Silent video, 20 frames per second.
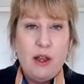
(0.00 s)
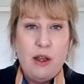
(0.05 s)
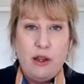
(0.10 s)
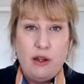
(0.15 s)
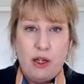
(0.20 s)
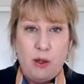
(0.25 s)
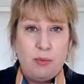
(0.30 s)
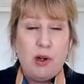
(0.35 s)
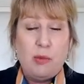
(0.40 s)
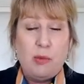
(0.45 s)

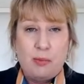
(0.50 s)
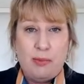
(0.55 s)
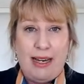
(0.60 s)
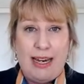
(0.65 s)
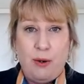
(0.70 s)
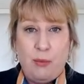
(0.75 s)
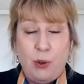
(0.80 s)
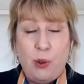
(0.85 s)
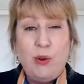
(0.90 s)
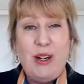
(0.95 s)
you probably
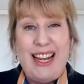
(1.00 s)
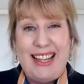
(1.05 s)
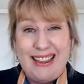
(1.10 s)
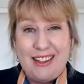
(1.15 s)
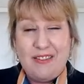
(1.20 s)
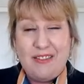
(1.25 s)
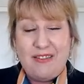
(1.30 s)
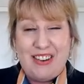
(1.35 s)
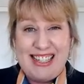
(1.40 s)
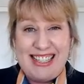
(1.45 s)
will get the
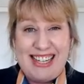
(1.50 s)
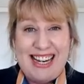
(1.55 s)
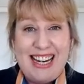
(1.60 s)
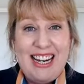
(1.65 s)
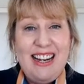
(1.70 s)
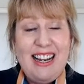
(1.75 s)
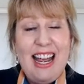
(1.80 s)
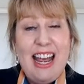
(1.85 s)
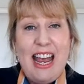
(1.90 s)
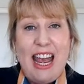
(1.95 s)
funding.